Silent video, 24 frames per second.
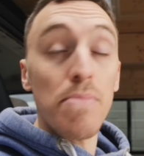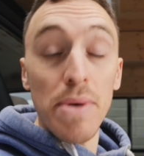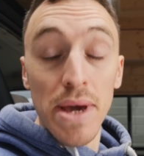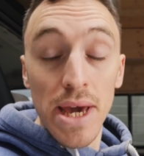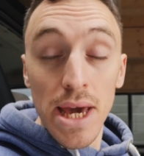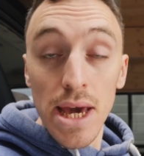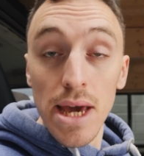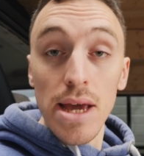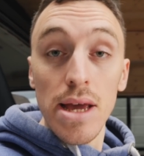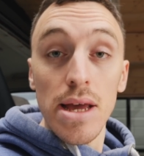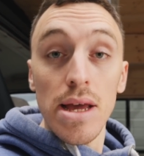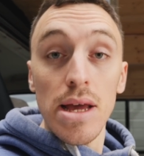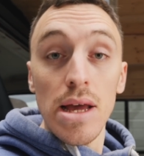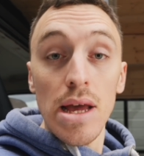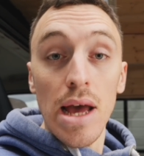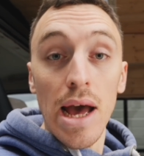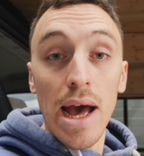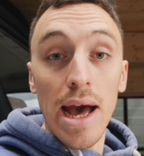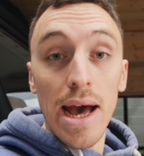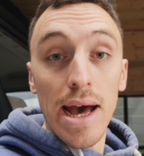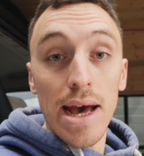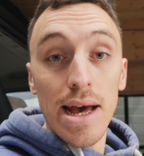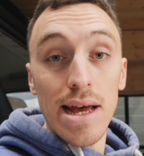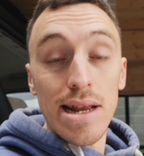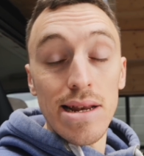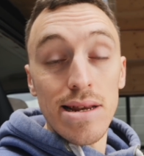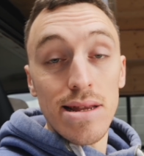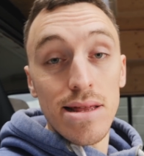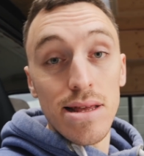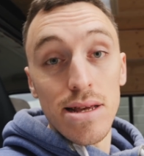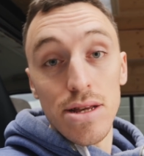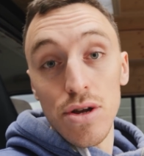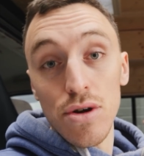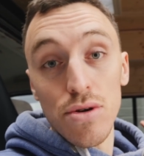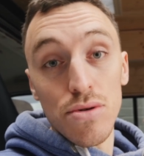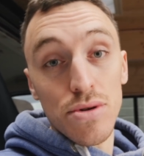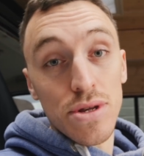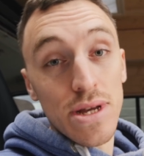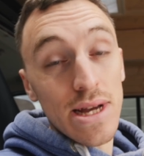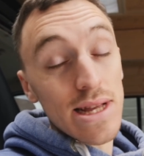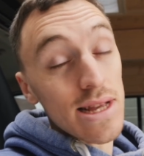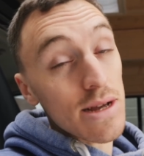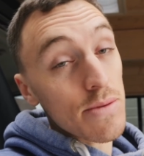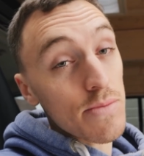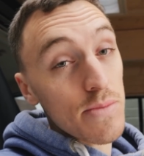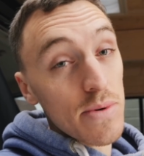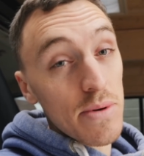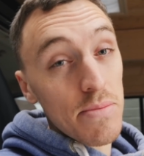a biggie, and this whole
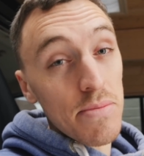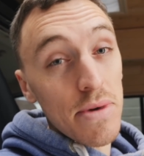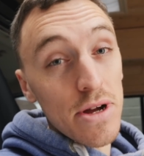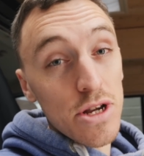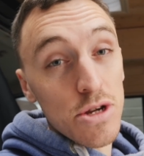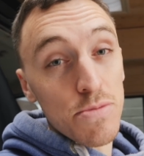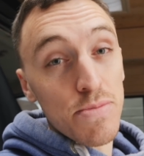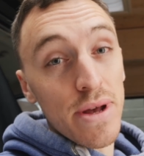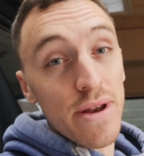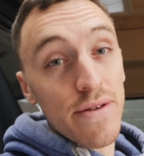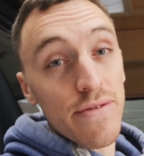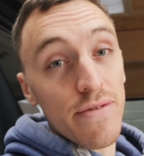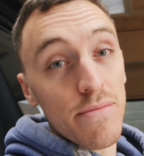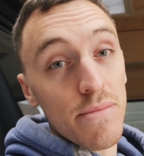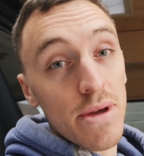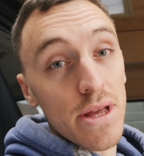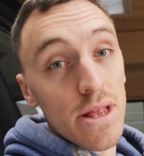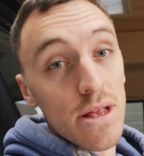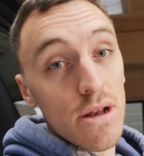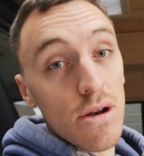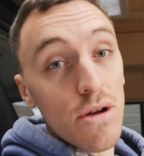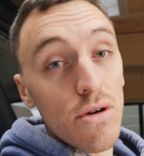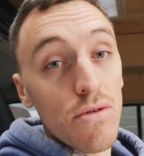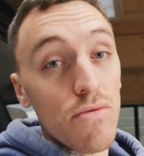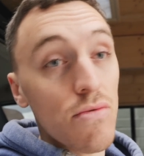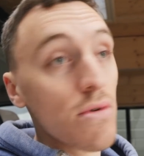setup will be much better for me in the long